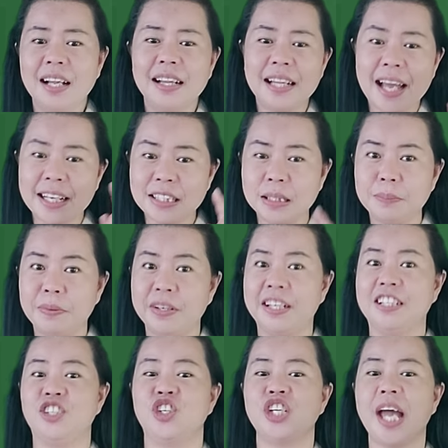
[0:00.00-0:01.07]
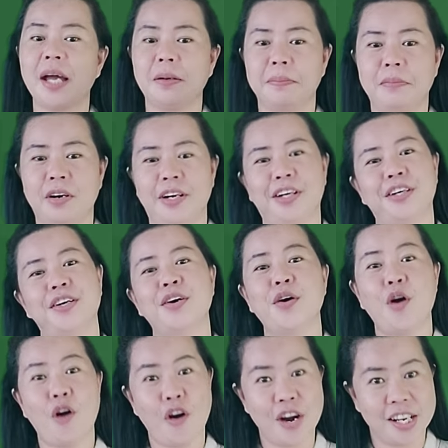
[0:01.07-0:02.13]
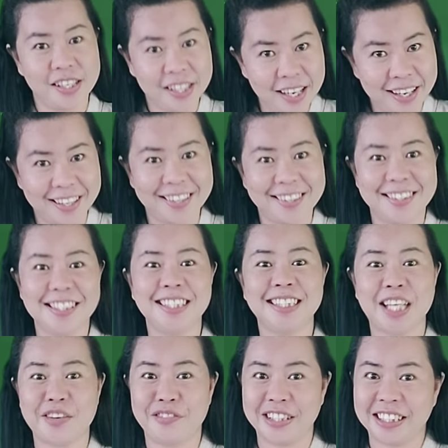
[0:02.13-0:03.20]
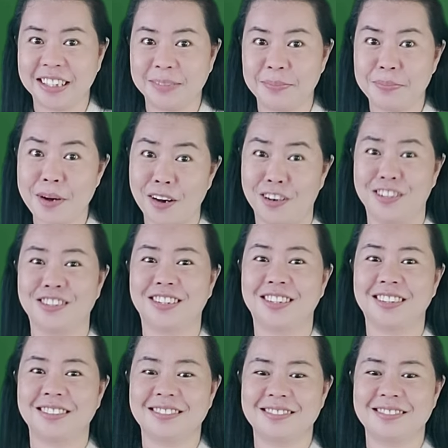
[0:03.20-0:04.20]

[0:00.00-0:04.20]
let's put a check mark or tick the savings box.